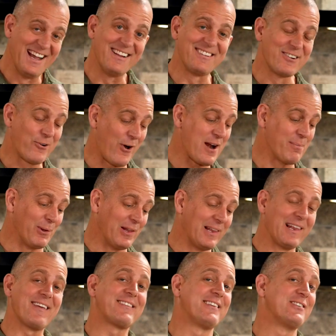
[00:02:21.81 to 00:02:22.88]
It's incredible,
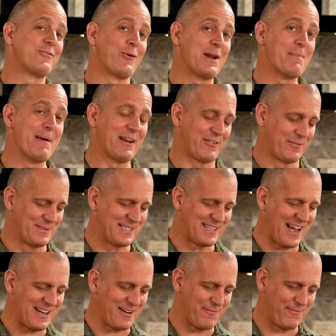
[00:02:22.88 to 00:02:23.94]
less than 20 minutes from
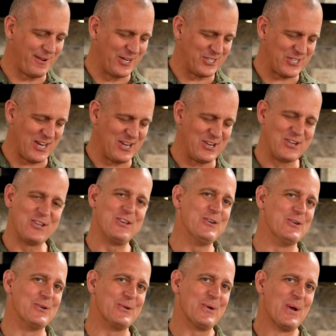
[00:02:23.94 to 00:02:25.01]
start to finish, and
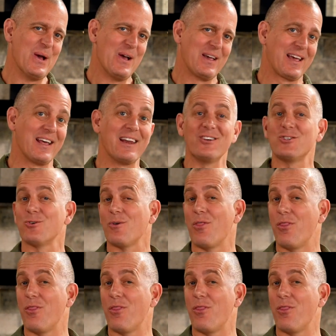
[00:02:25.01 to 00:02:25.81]
you can enjoy